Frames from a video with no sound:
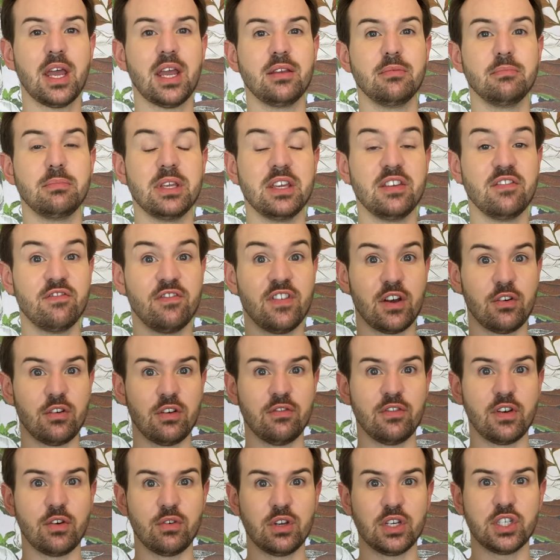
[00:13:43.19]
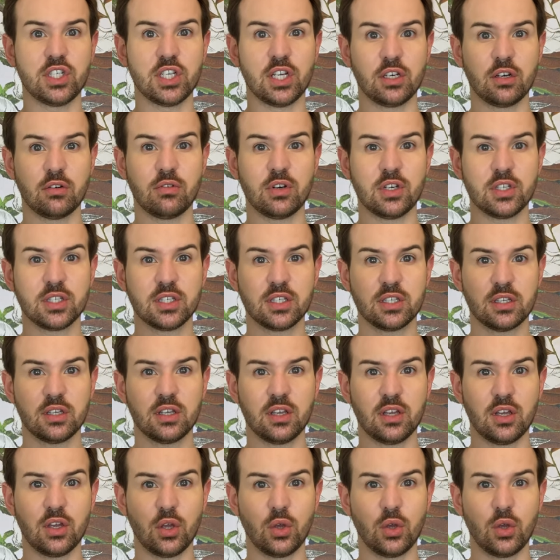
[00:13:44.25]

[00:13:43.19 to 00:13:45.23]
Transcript: and be very, very generous